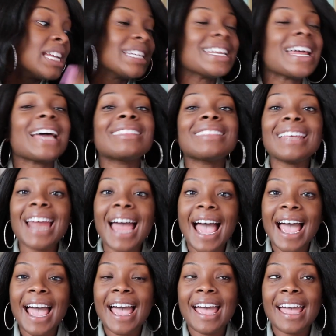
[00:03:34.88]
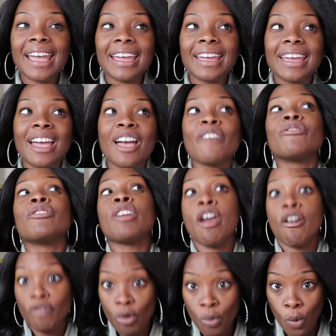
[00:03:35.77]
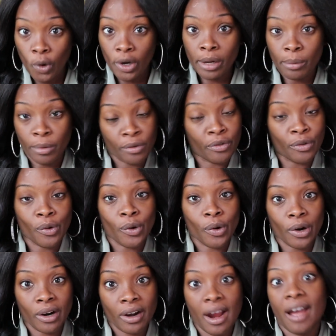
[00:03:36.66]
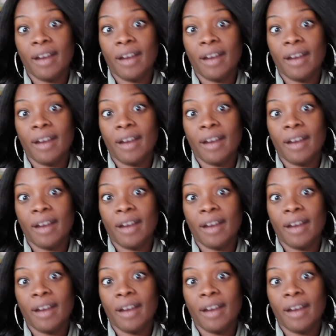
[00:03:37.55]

Not that I have never worn it before.